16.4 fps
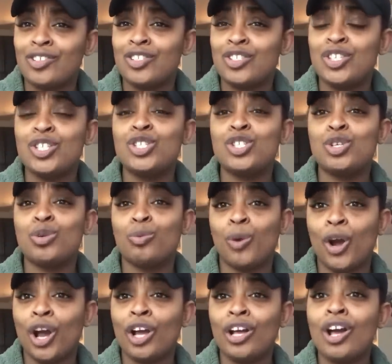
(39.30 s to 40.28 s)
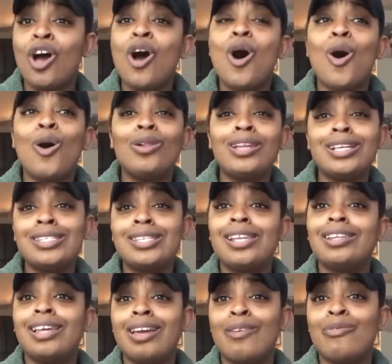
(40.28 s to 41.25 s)
just to work, only to
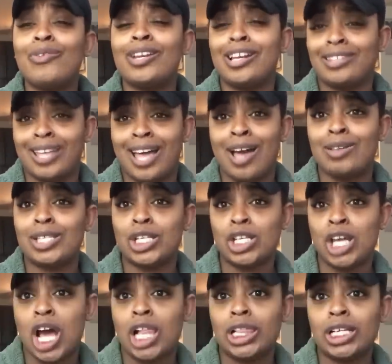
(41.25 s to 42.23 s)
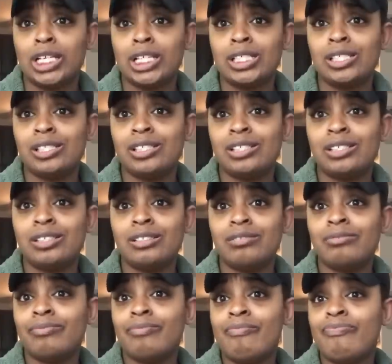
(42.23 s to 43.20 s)
leave with $1,000.
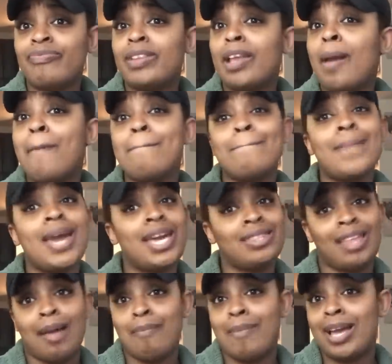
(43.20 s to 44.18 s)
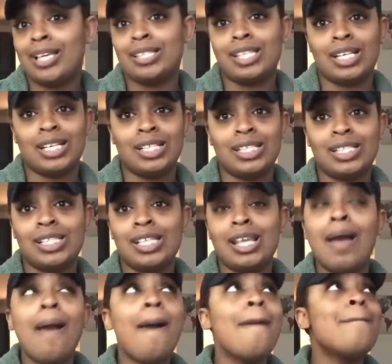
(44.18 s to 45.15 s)
Make that make sense.
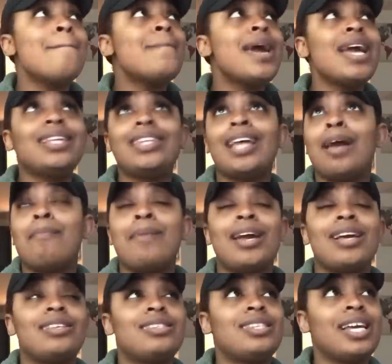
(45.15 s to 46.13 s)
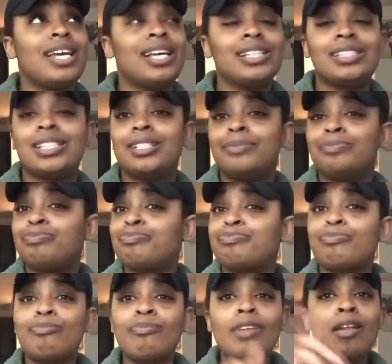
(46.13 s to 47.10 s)
Make that make sense.
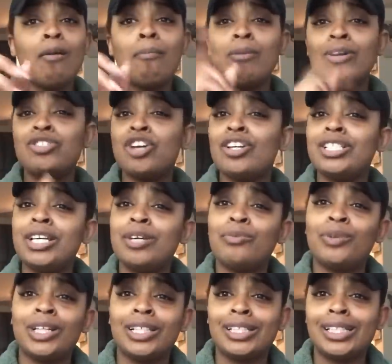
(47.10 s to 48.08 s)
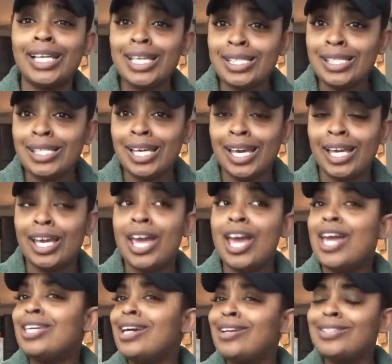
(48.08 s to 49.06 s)
But y'all didn't want to listen.
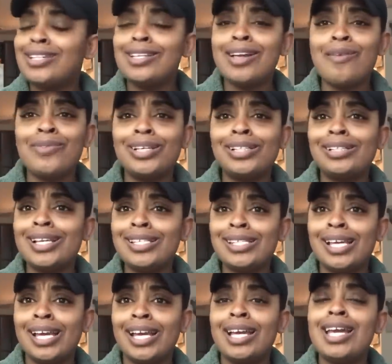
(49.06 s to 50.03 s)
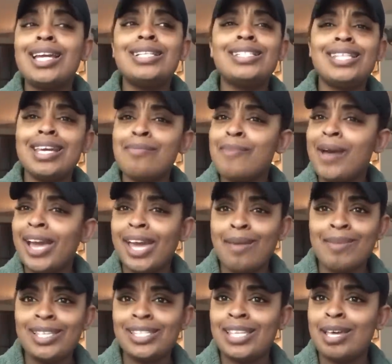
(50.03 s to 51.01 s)
Y'all did not want to listen. Did
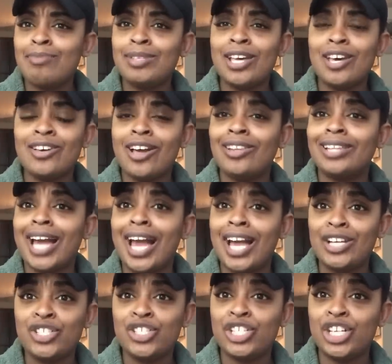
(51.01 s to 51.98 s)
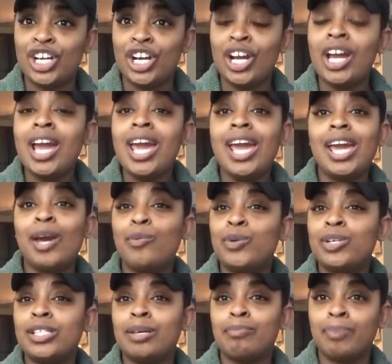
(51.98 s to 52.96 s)
Miami Tip tell y'all last year it
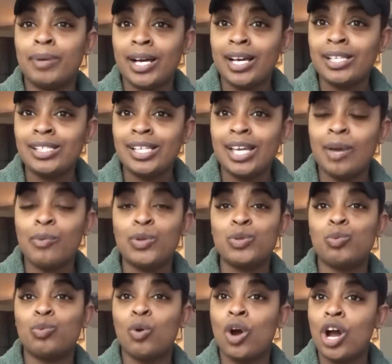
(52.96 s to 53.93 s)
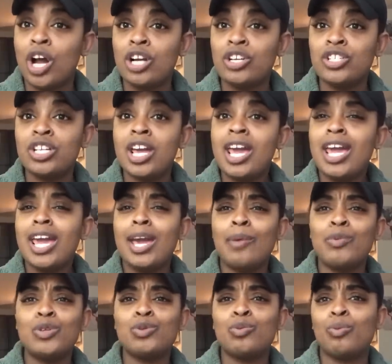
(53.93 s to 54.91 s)
was a bust, it was washed,
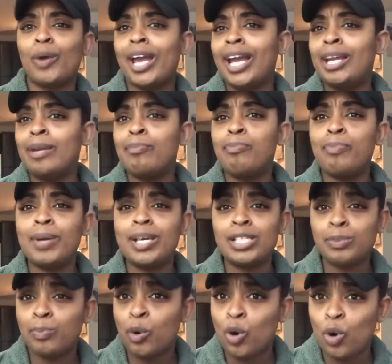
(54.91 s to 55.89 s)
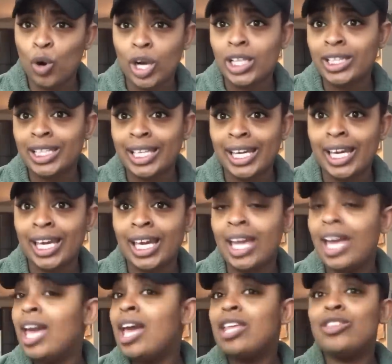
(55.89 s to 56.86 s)
it was ran piss poorly?
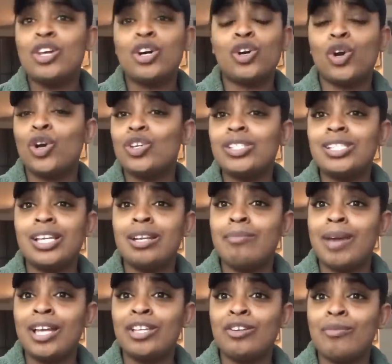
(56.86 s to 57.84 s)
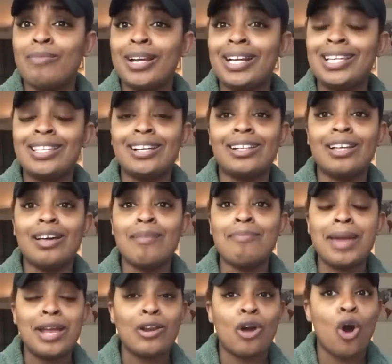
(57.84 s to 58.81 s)
The girls didn't make no money. The club
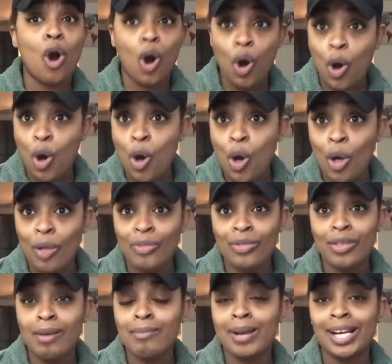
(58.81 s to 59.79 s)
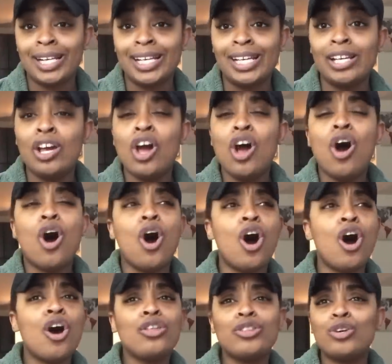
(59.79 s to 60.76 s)
made all the money.
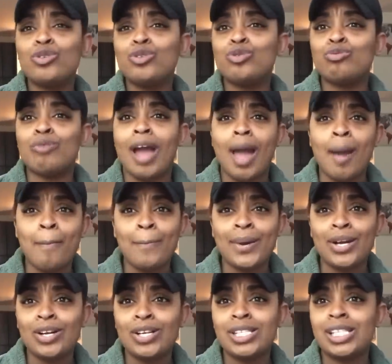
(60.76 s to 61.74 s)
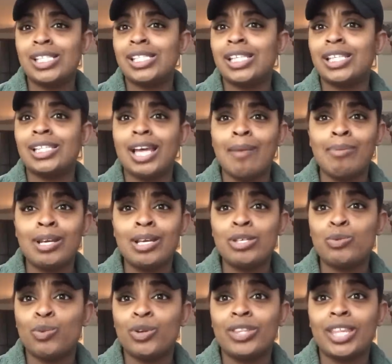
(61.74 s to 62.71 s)
All those rappers and
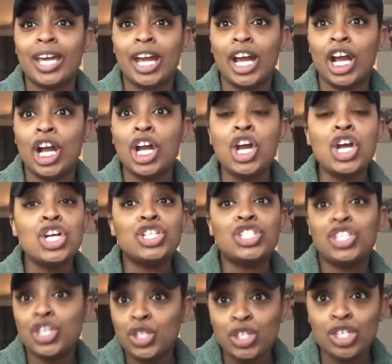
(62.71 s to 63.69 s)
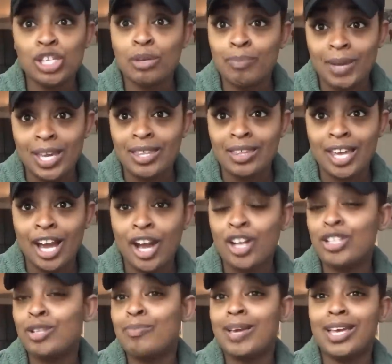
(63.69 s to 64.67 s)
celebrities were there just to be
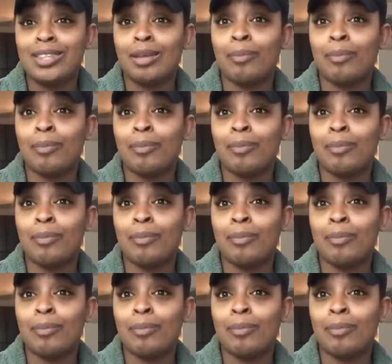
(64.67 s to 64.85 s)
there, to be in the